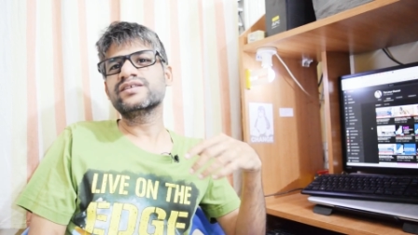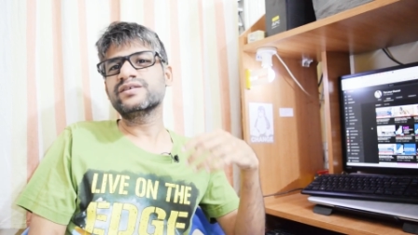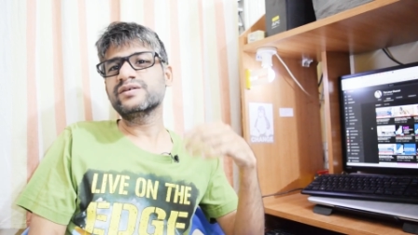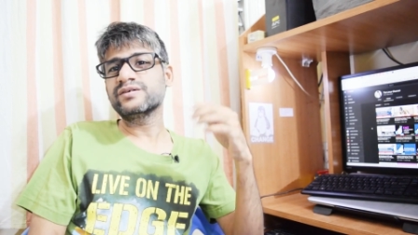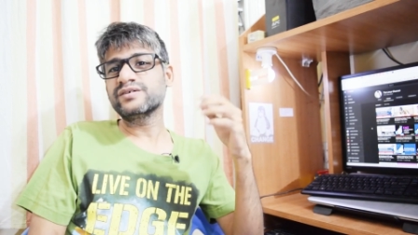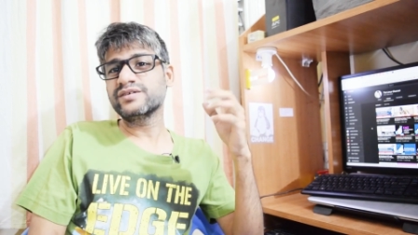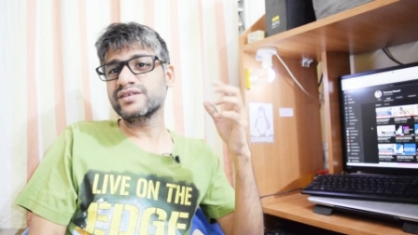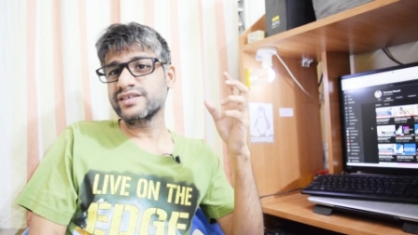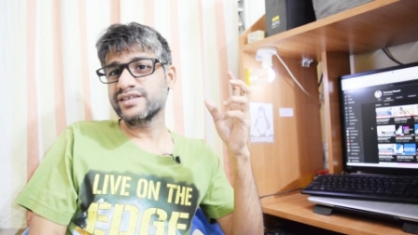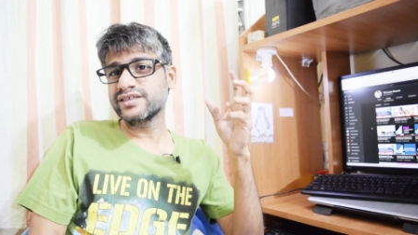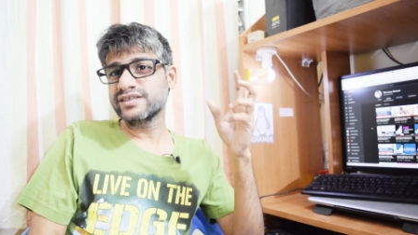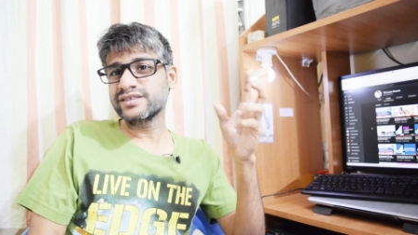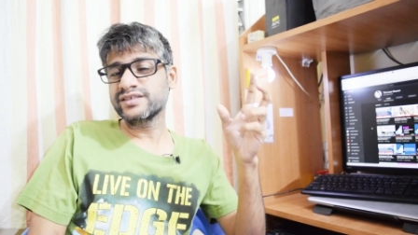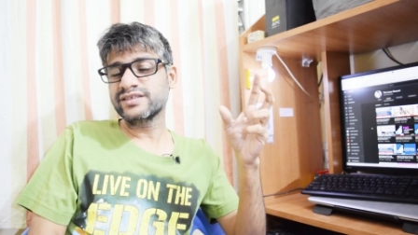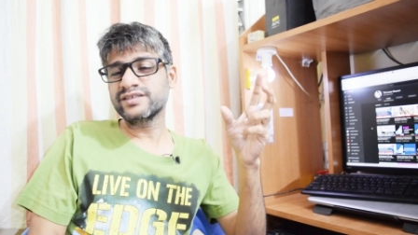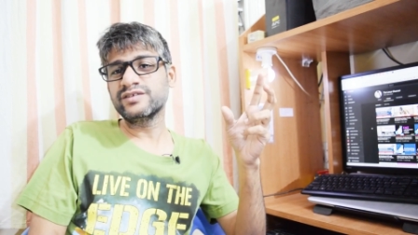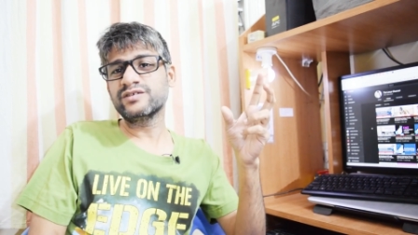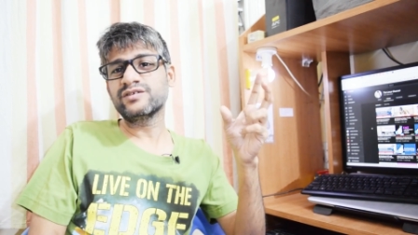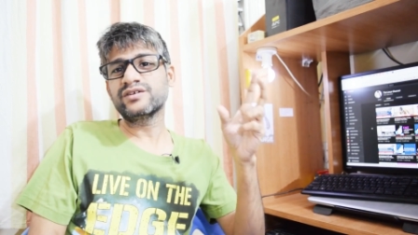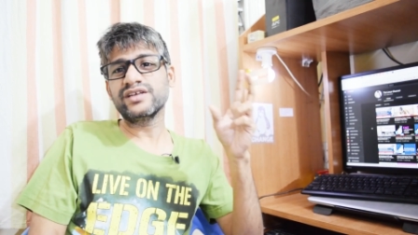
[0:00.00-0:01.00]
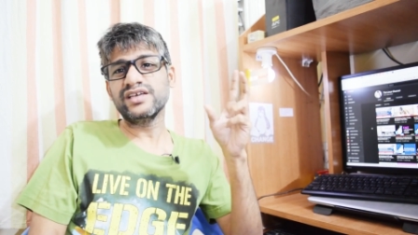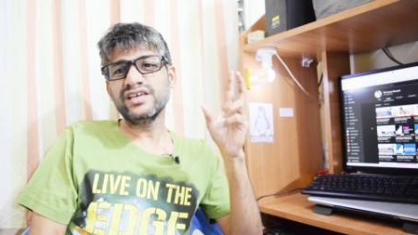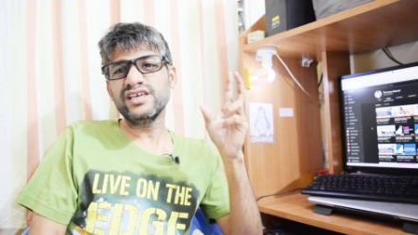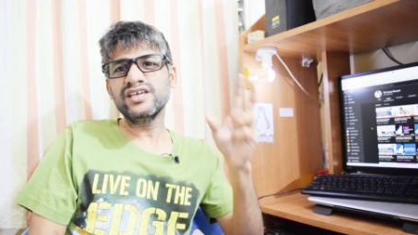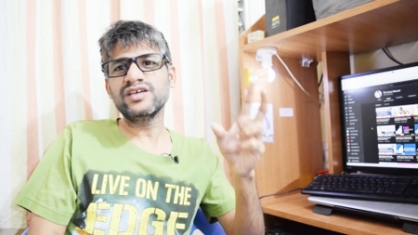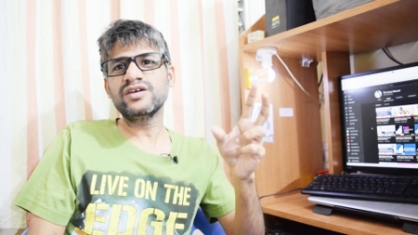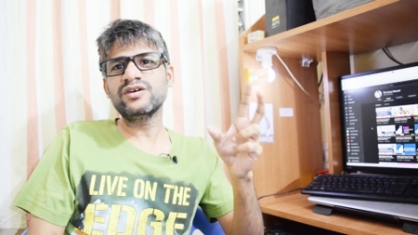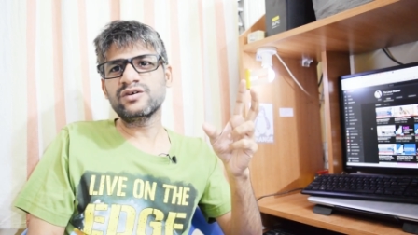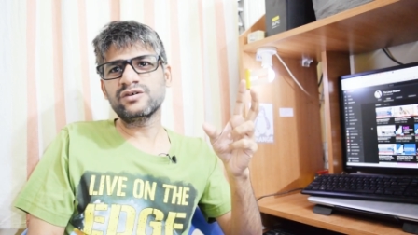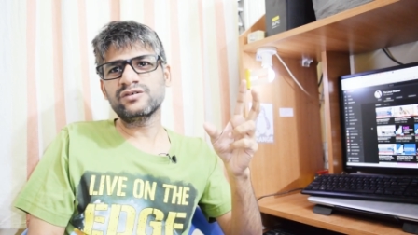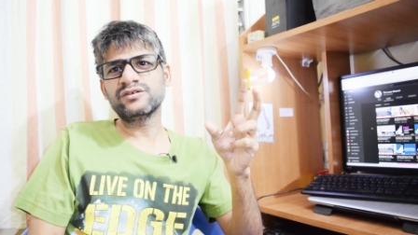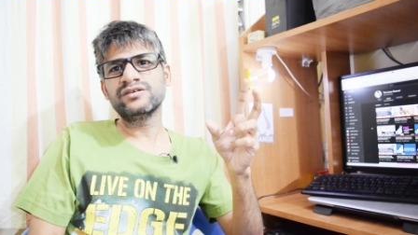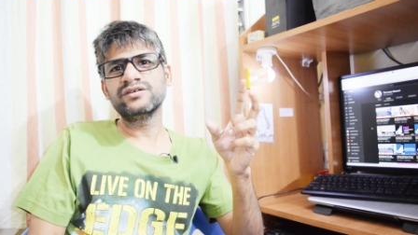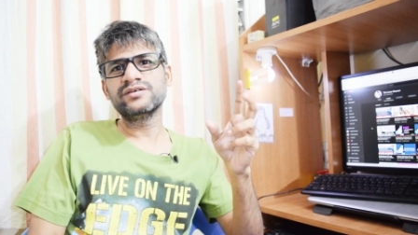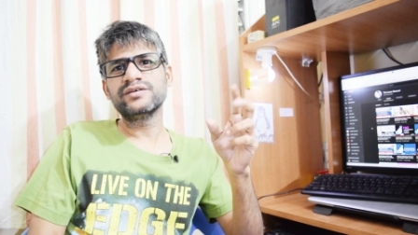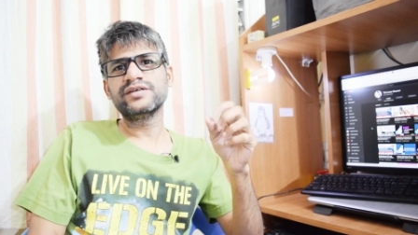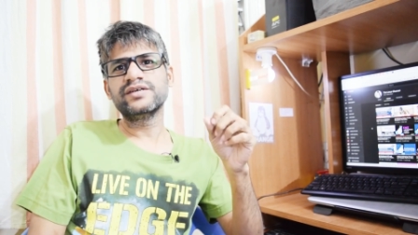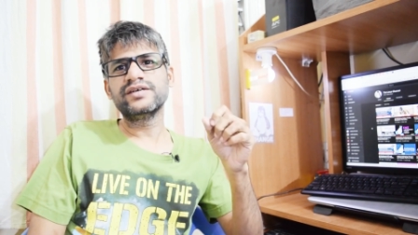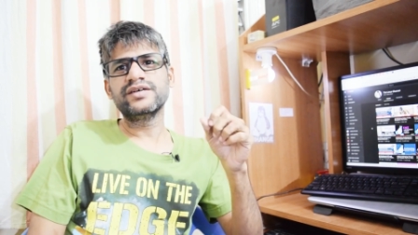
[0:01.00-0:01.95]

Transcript: So it is your ego